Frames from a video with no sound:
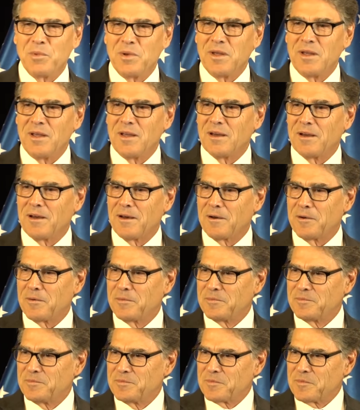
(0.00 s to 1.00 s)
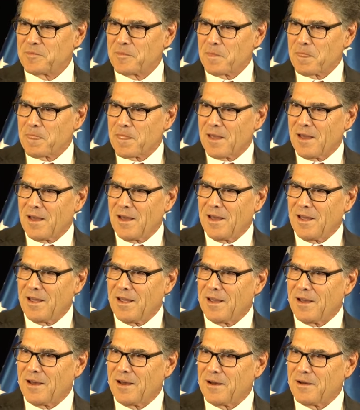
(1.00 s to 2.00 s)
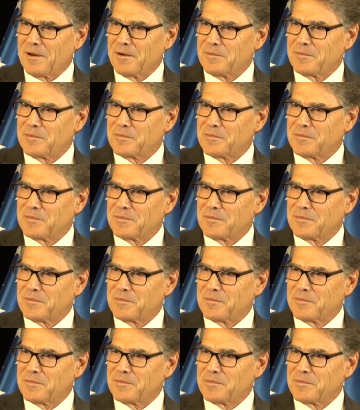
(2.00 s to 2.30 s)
be uh, a uh,